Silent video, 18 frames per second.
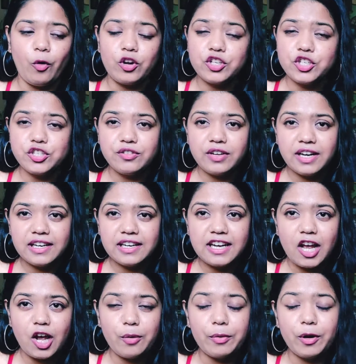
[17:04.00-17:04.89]
Watch it right
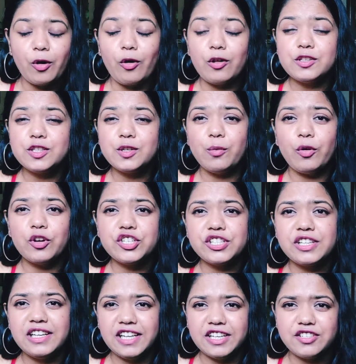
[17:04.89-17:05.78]
now, but also
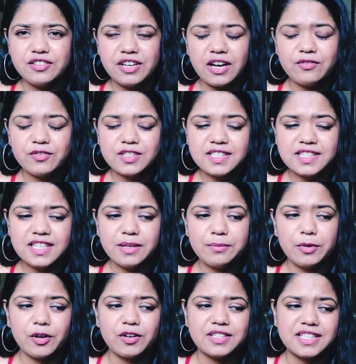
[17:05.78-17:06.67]
watch it later, I would
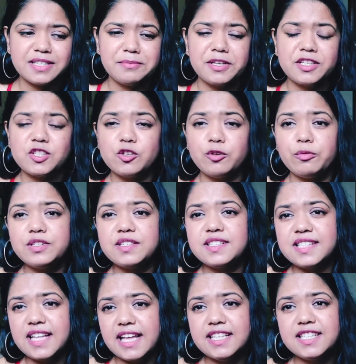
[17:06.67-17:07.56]
say, because it makes so much
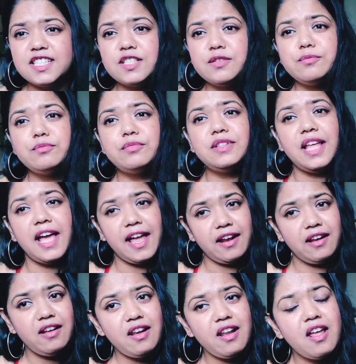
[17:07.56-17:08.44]
sense
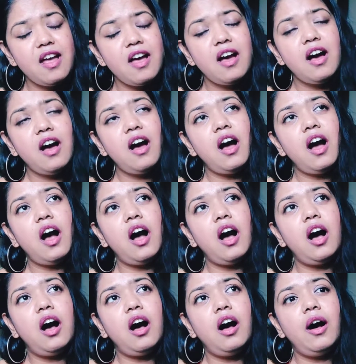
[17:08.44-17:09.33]
then.
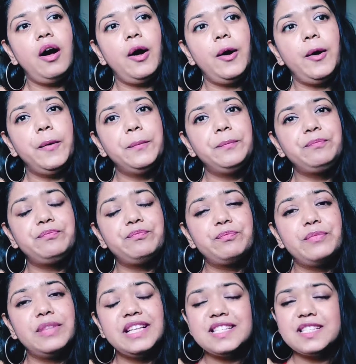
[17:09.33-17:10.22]
uh,
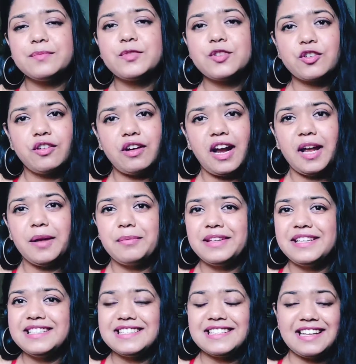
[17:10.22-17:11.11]
Please subscribe,
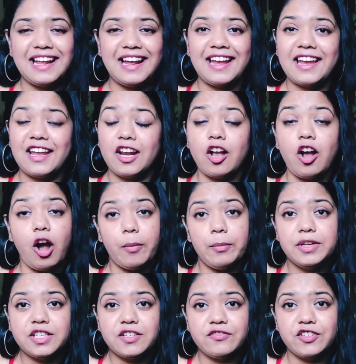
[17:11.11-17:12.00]
please like and
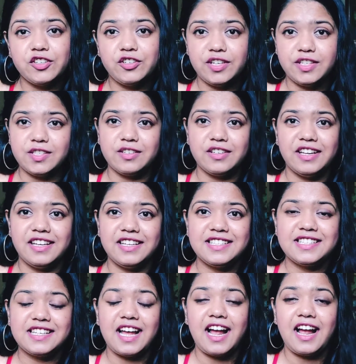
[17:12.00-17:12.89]
comment if it
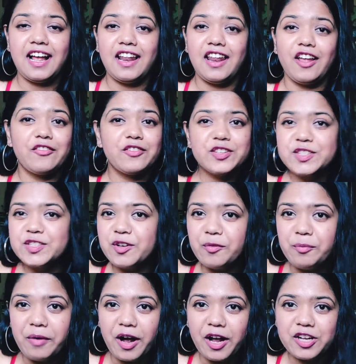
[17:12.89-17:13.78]
resonates. I love you
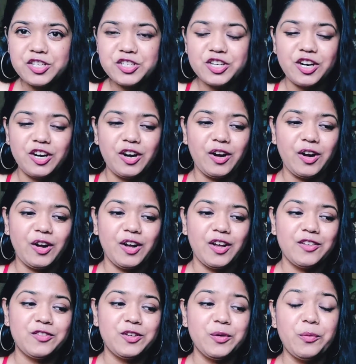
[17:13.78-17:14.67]
so much.
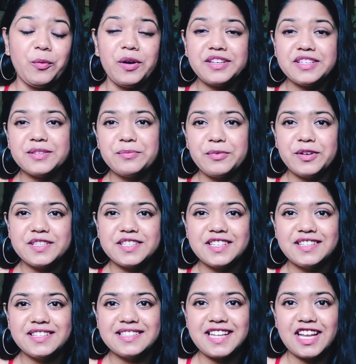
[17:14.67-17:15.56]
If you want a
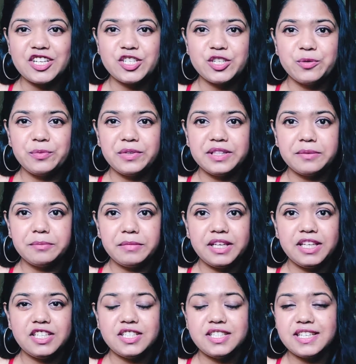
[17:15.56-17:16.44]
personal session with
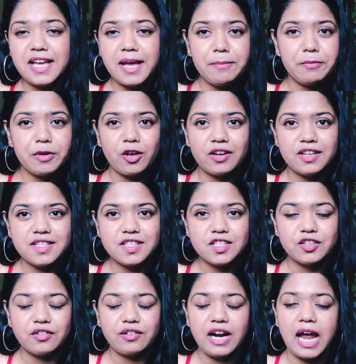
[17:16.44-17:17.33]
me, DM me on
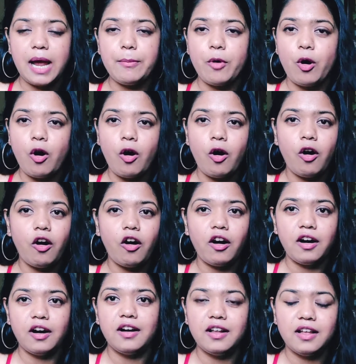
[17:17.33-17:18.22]
Instagram
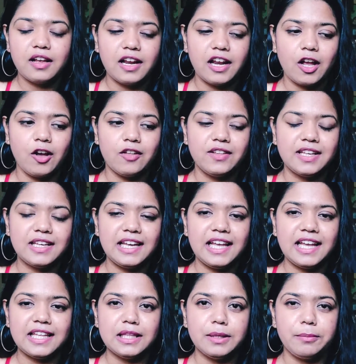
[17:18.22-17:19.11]
or click on the
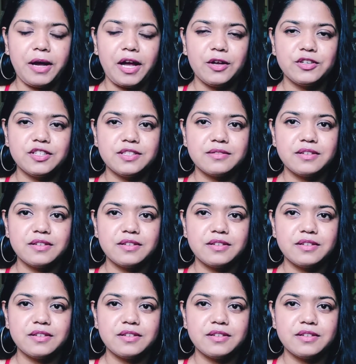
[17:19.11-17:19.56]
link in the bio.